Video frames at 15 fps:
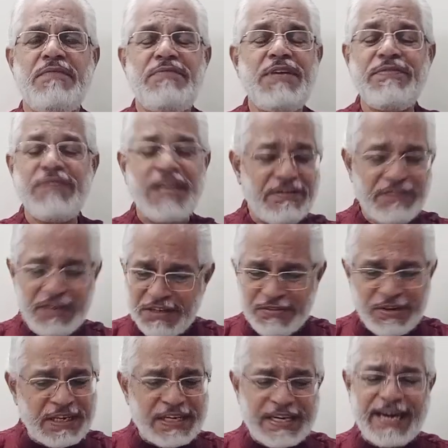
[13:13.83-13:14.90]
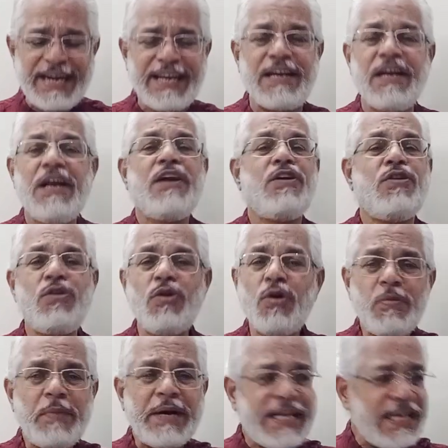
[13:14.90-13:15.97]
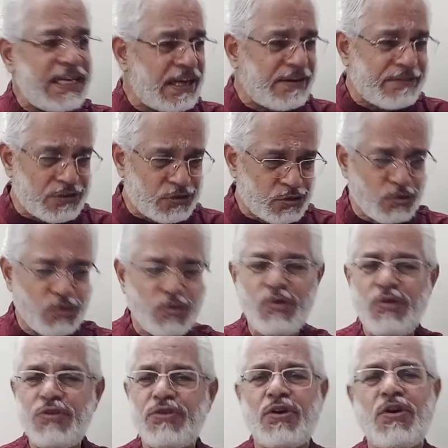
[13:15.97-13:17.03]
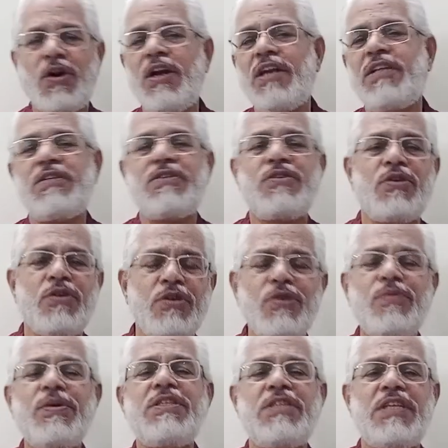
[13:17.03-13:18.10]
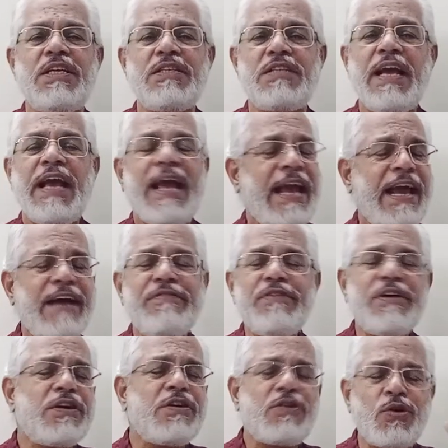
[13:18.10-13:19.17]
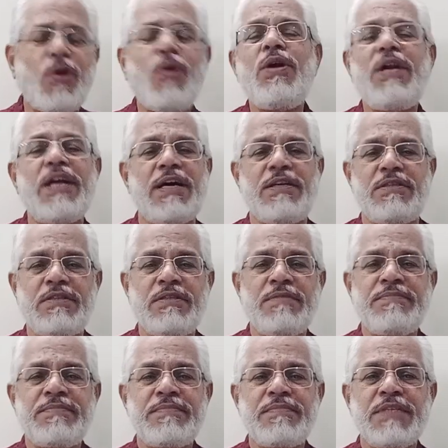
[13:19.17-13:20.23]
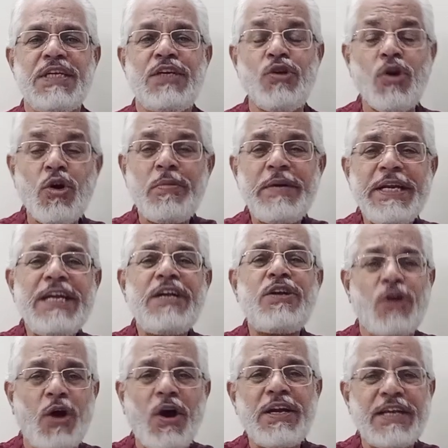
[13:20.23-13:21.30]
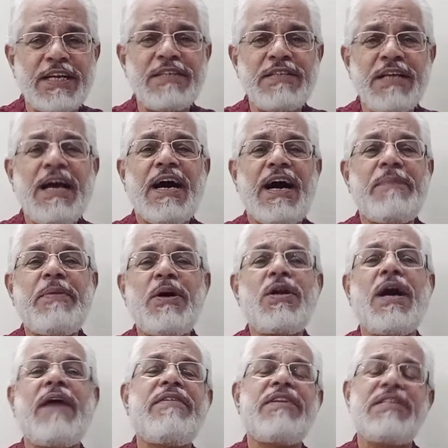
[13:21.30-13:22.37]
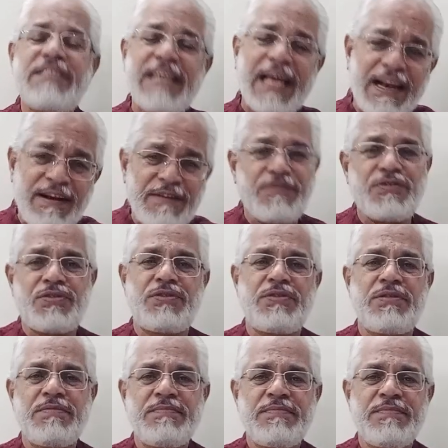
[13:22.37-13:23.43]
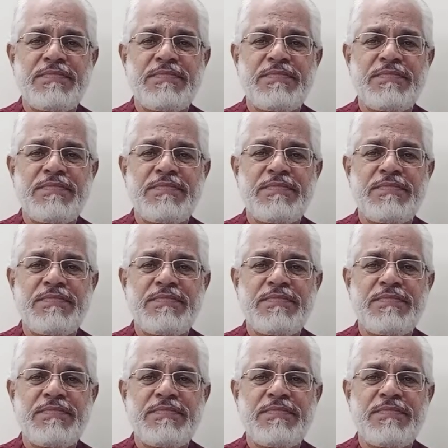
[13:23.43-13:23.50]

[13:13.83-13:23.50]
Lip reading: We have never even read it. Nobody in our schools or colleges or universities ever told us. Nobody taught us about ourselves.